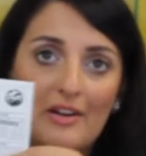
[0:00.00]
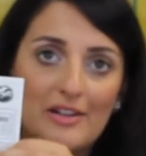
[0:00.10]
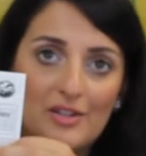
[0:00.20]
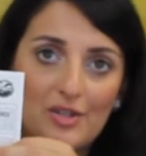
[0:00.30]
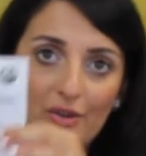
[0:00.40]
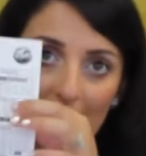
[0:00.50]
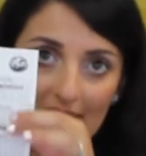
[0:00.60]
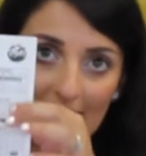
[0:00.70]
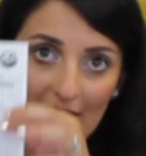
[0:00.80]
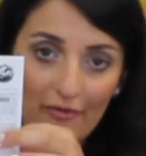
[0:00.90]
And so this
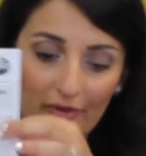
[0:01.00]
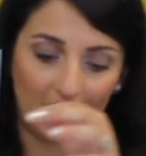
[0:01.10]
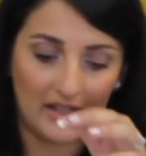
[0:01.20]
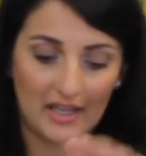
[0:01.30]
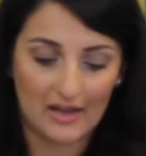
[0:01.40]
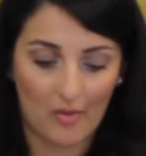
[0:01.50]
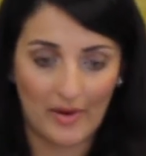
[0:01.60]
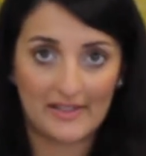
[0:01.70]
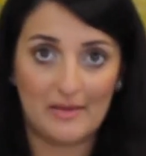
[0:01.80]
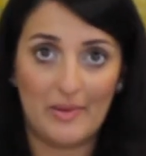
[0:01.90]
is definitely
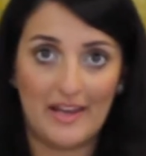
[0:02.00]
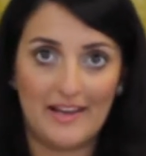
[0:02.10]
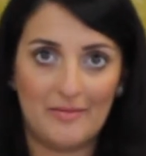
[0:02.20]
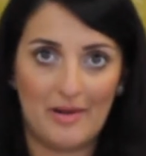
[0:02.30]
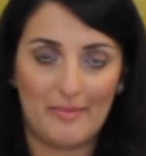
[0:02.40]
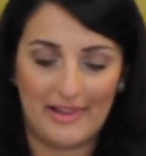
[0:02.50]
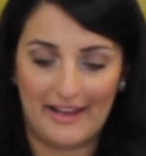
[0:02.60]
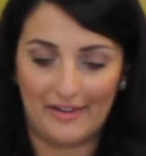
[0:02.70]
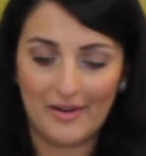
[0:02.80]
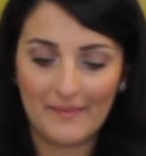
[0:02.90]
going to be in my
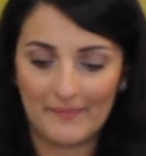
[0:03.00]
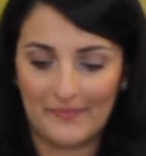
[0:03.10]
planner.